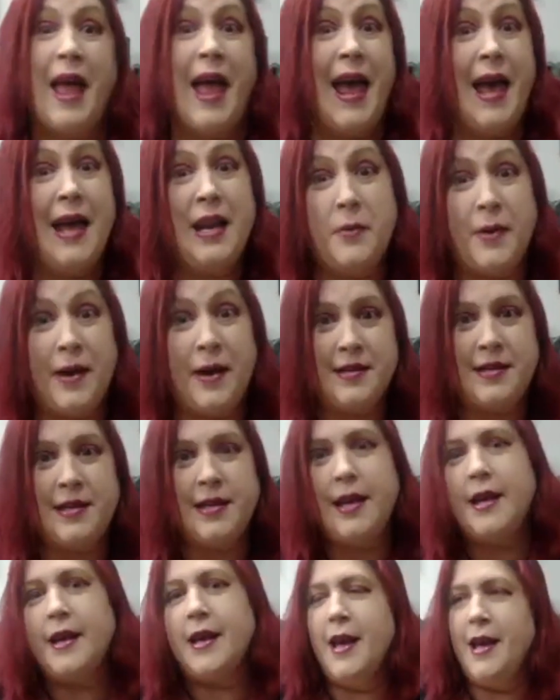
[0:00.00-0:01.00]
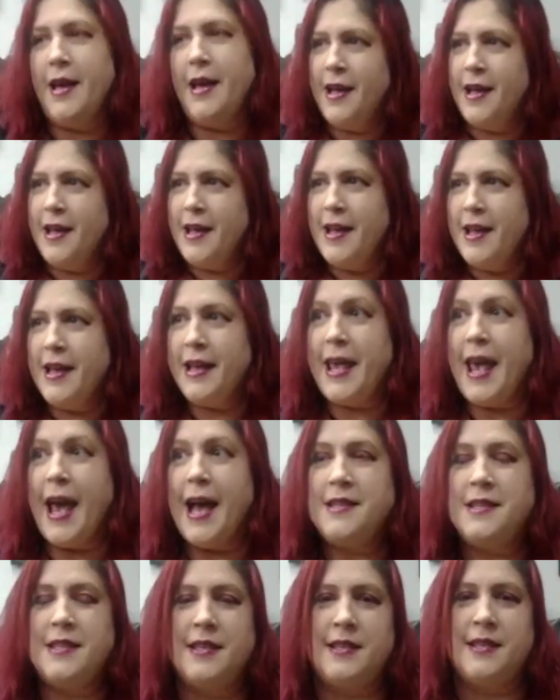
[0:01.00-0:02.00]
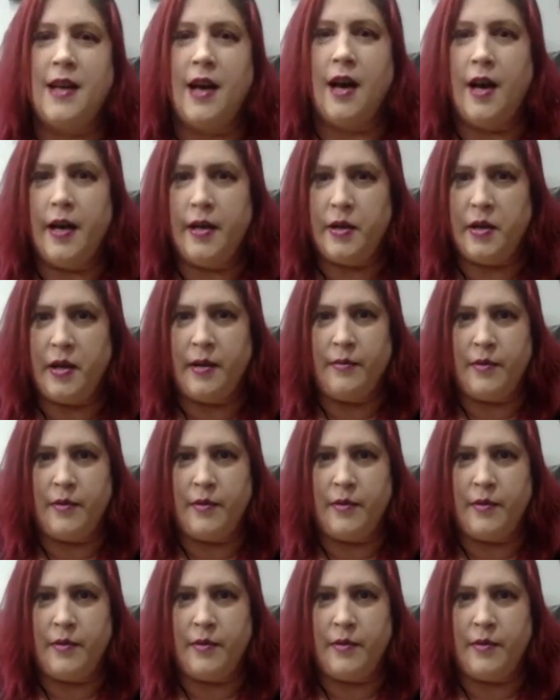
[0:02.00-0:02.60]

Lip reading: Anyways, cats aside,